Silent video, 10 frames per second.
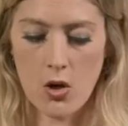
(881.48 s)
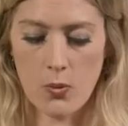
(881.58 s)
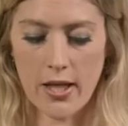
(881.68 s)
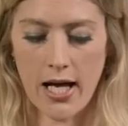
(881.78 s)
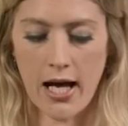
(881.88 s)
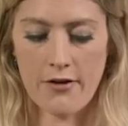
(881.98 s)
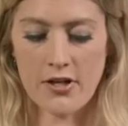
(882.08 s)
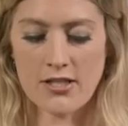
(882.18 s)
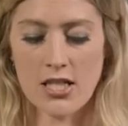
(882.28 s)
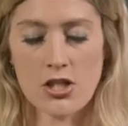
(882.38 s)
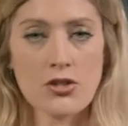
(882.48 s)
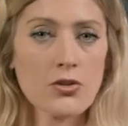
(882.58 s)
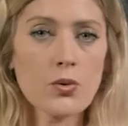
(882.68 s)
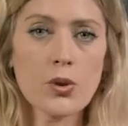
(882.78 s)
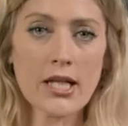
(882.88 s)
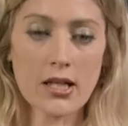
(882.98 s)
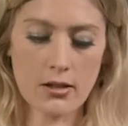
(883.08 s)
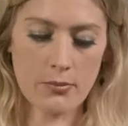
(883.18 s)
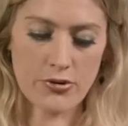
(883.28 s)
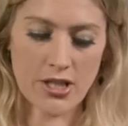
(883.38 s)
We have additional little
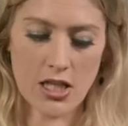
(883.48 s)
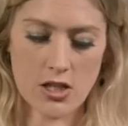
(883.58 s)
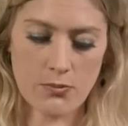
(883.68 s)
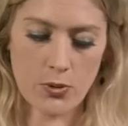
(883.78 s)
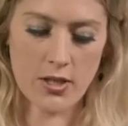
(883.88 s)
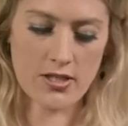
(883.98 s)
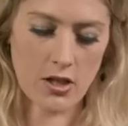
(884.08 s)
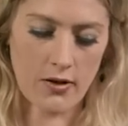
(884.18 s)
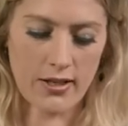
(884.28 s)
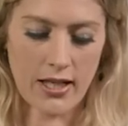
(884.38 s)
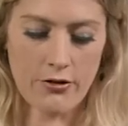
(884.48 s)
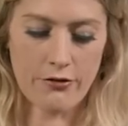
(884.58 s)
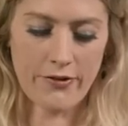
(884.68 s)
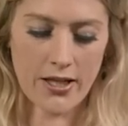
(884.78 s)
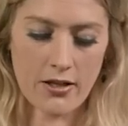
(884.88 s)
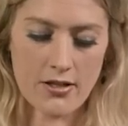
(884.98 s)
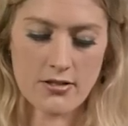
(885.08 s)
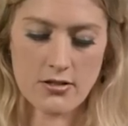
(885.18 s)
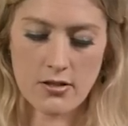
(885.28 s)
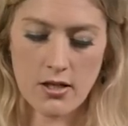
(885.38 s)
protection points going down the
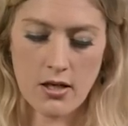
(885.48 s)
fingers.